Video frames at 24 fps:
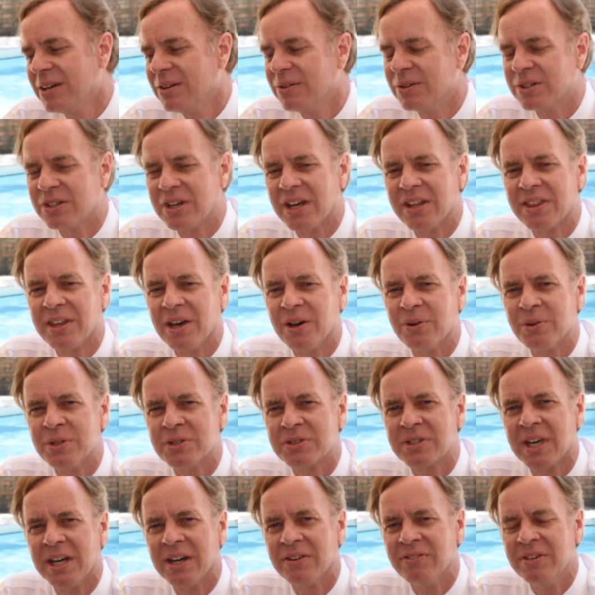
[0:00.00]
which I thought
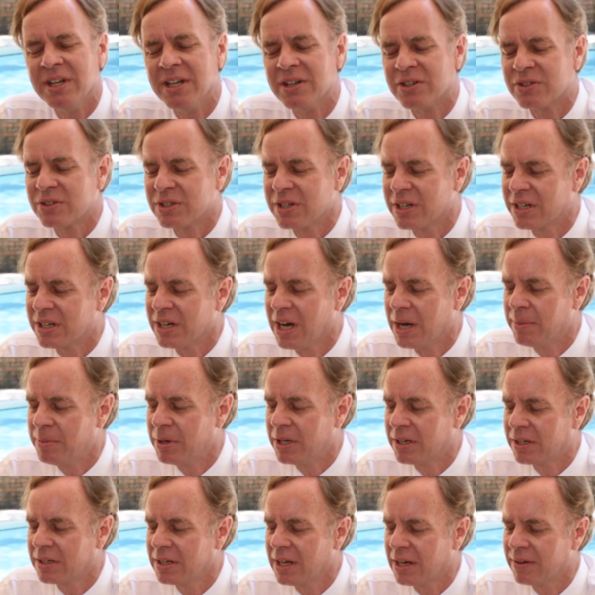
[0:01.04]
was kind of an interesting comment,